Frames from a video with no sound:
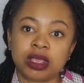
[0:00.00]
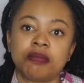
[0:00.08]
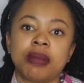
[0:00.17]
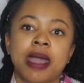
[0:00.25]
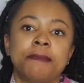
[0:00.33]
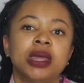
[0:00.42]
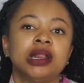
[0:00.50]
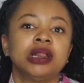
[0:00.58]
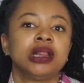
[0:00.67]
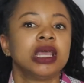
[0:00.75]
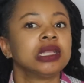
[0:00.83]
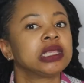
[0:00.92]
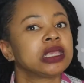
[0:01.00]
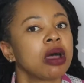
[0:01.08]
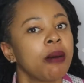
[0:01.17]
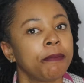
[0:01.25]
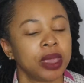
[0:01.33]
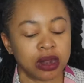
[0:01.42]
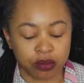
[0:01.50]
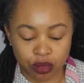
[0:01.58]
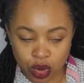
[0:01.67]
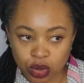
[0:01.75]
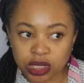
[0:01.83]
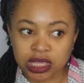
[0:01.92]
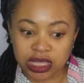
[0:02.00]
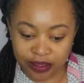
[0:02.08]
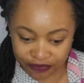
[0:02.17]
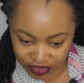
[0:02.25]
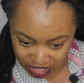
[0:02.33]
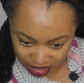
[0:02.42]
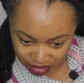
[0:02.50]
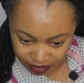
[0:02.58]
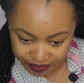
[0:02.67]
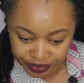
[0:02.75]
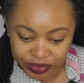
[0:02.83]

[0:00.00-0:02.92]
it might be a little bit more severe,